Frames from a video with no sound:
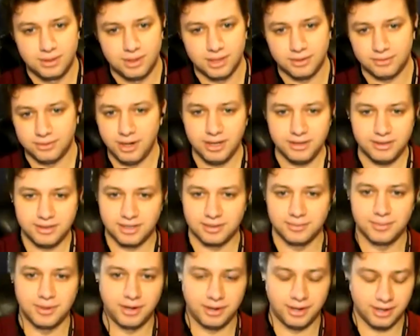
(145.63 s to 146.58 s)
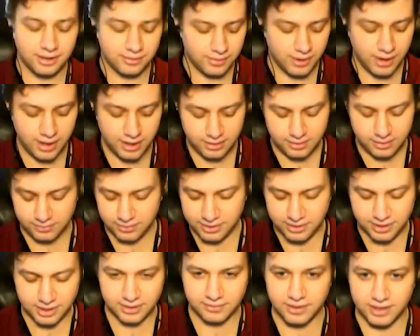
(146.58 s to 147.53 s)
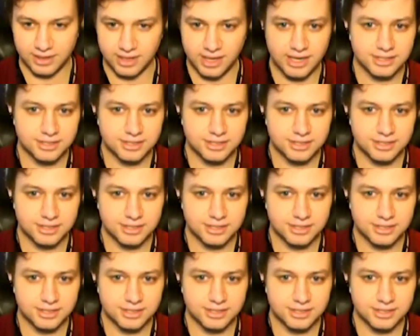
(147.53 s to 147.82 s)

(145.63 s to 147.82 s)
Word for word: like when I think about it anyway, when I think of like